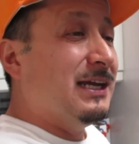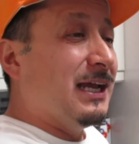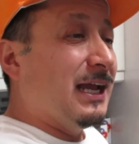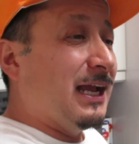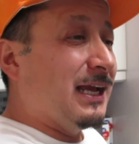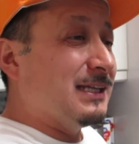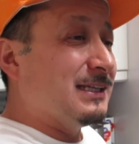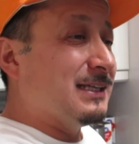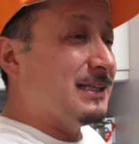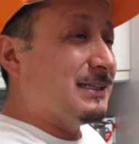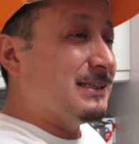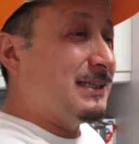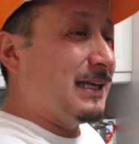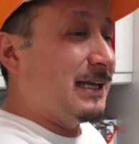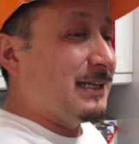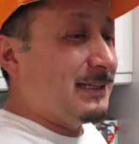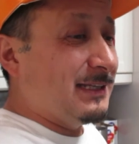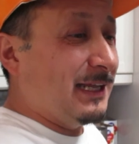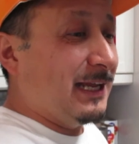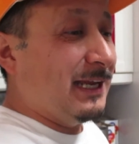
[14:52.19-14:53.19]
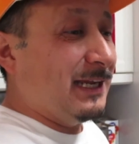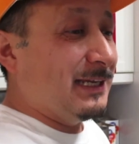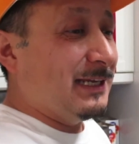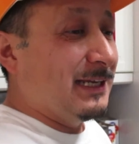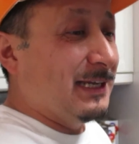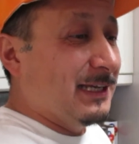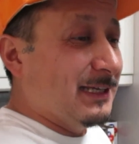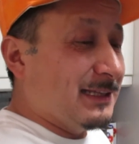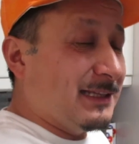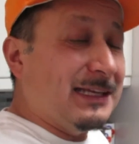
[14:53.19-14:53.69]
and th that
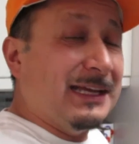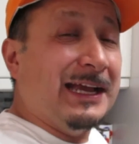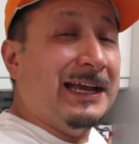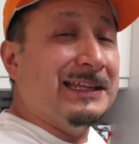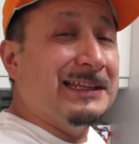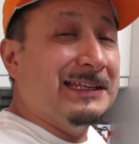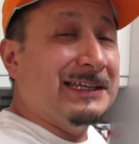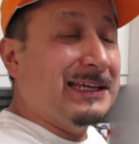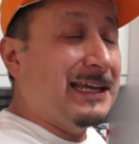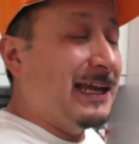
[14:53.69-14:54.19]
day, they had the